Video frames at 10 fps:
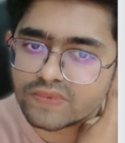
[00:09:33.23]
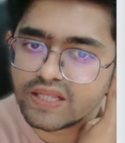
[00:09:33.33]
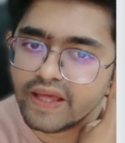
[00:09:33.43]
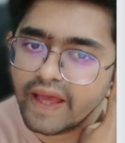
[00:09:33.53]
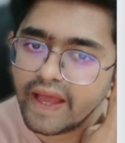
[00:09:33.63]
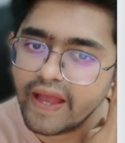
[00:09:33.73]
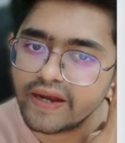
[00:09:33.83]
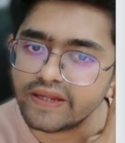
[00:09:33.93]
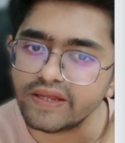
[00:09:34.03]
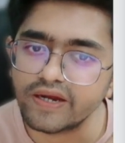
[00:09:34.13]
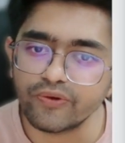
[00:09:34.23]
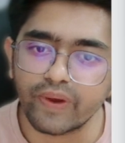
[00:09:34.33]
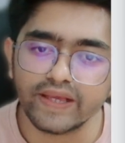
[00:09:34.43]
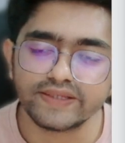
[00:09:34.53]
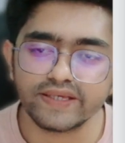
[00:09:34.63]
and here you
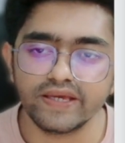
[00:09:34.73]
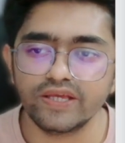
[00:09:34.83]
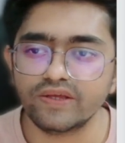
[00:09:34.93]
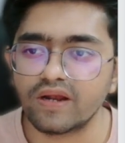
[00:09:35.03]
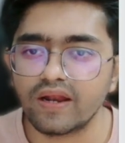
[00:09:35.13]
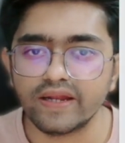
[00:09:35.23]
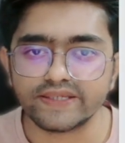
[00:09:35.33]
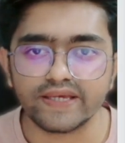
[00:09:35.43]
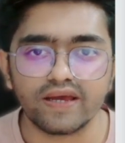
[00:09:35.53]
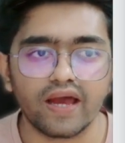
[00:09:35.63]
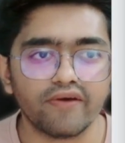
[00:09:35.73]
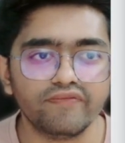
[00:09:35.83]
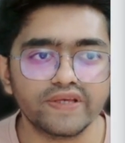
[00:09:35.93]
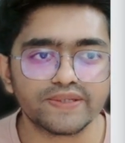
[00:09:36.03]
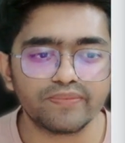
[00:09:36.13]
can see, let's say I have
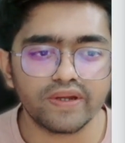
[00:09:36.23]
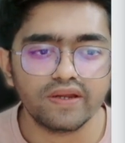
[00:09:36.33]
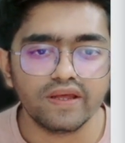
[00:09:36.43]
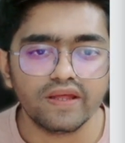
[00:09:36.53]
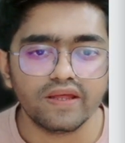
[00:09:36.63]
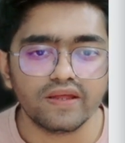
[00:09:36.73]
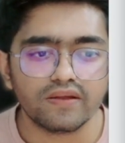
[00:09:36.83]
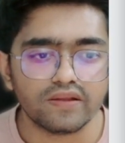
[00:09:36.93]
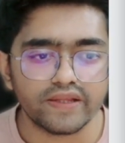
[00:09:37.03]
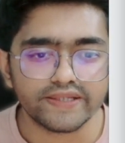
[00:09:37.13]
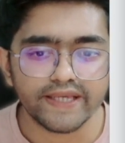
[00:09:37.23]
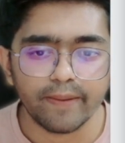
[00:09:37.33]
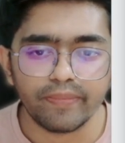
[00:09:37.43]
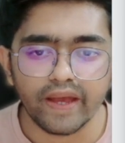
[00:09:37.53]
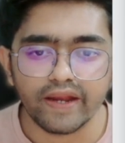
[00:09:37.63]
this app,
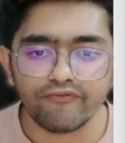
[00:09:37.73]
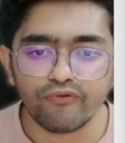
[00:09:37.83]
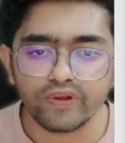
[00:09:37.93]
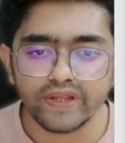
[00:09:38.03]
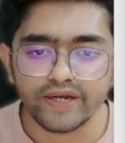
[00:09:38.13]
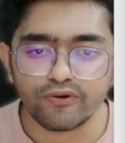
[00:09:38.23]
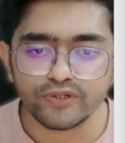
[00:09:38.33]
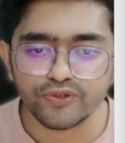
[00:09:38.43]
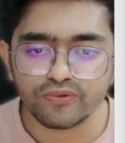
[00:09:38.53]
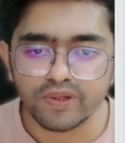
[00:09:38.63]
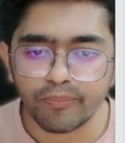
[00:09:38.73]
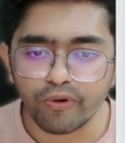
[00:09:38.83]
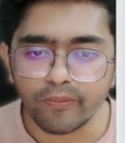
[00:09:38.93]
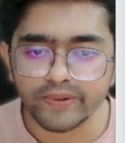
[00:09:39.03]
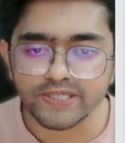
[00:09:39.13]
and for that also the
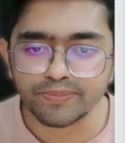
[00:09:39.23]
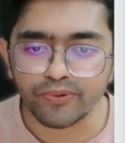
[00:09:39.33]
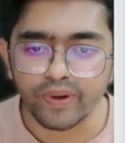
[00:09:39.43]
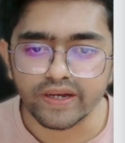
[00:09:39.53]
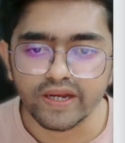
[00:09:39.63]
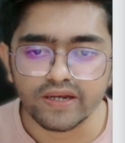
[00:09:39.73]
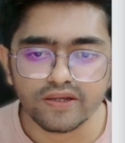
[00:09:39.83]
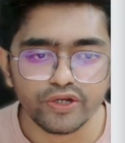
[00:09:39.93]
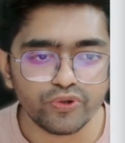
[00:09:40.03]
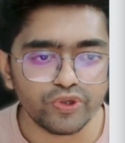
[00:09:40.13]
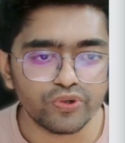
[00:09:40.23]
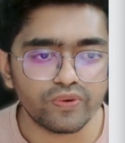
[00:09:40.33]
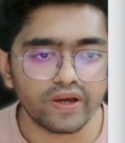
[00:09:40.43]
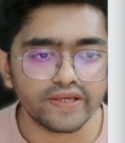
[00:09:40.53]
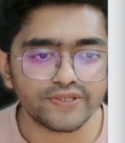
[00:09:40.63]
prompt is provided to you
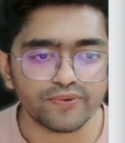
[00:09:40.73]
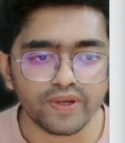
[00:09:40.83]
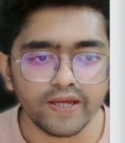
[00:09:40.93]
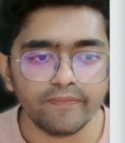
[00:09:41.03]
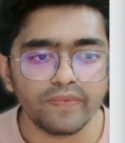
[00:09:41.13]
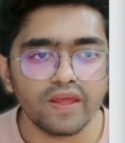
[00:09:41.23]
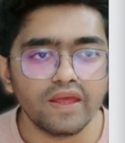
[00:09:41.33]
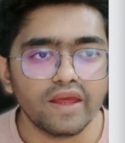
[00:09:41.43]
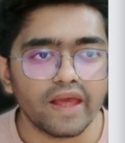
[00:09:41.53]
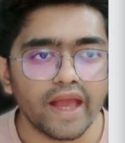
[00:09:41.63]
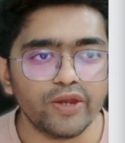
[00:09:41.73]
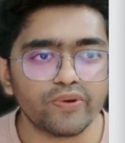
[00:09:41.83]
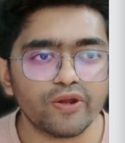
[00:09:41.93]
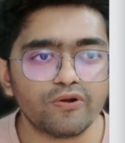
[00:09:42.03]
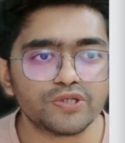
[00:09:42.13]
guys. Okay, and you
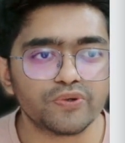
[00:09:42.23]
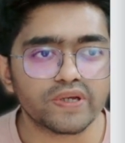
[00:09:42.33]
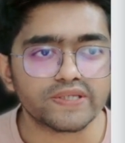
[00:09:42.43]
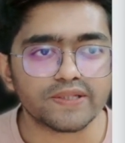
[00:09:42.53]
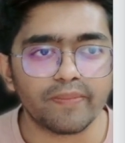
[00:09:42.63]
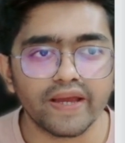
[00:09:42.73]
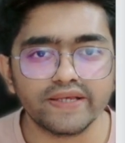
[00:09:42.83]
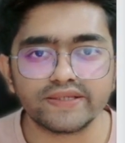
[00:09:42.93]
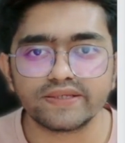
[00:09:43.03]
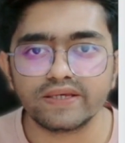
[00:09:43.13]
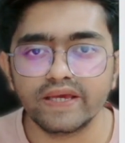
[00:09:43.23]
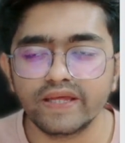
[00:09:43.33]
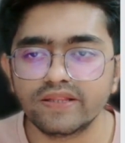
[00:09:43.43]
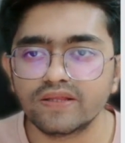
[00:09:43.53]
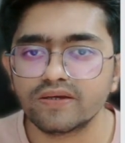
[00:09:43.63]
can also customize
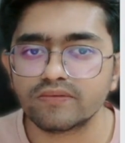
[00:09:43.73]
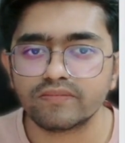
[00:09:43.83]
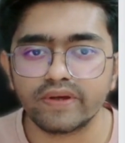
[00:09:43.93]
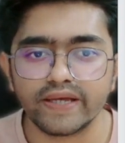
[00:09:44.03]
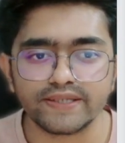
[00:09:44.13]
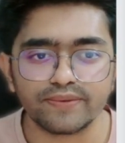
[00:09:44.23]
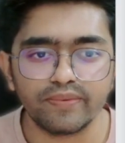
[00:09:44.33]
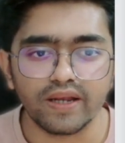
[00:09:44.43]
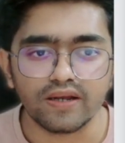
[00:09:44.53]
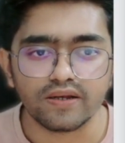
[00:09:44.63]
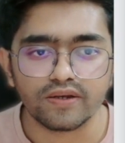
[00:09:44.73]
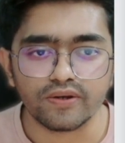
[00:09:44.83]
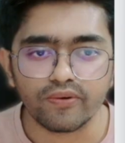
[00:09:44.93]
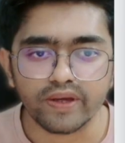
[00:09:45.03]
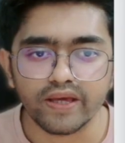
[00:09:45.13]
it as well.
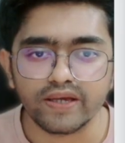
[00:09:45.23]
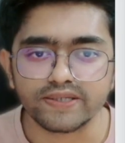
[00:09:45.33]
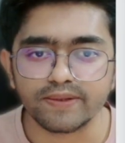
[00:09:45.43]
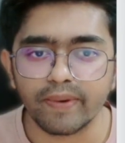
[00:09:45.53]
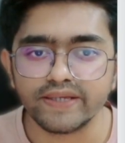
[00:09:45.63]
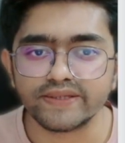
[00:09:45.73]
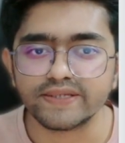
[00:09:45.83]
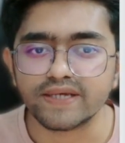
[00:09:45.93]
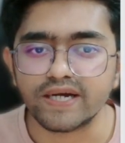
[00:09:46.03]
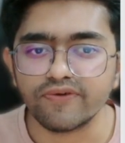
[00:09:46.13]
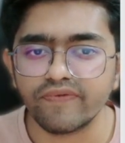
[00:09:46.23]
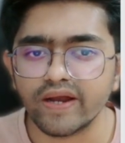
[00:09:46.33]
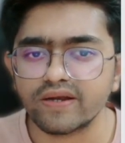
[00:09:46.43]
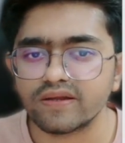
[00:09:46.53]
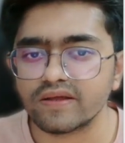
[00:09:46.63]
Okay, customize this artifact
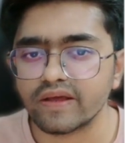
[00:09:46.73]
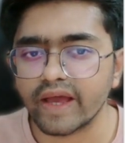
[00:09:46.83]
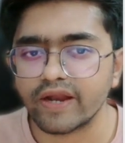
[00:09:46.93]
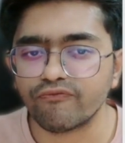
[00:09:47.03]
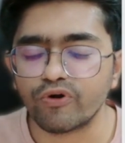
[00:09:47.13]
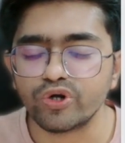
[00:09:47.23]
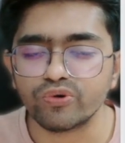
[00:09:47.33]
and want to